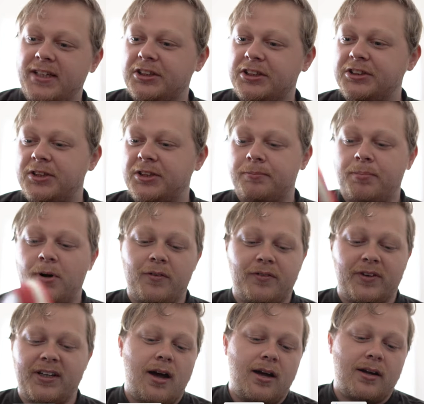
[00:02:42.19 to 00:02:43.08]
condition,
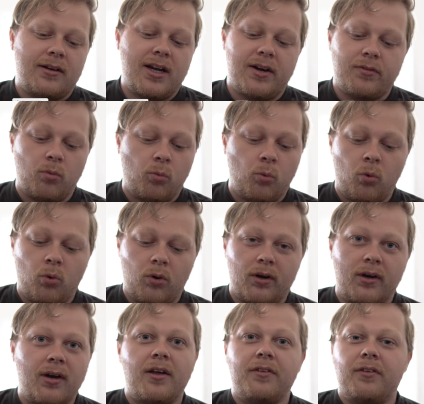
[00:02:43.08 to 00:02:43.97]
never
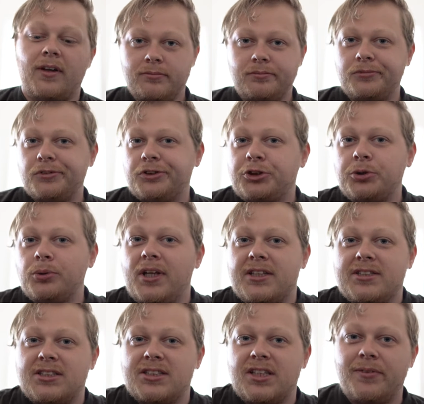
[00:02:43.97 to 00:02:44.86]
worn, nothing.
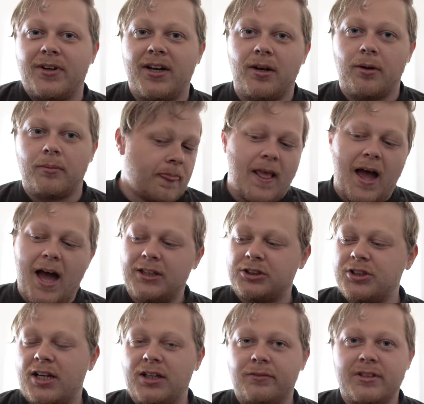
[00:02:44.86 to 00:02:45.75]
Shoelaces even have. I
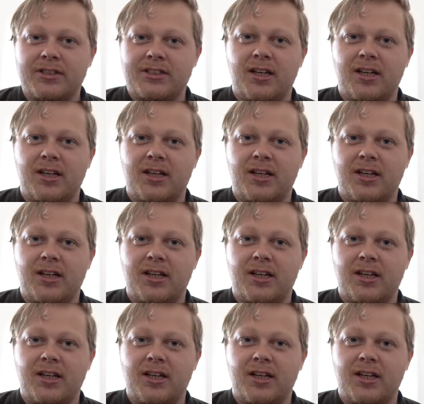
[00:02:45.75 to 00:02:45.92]
tried to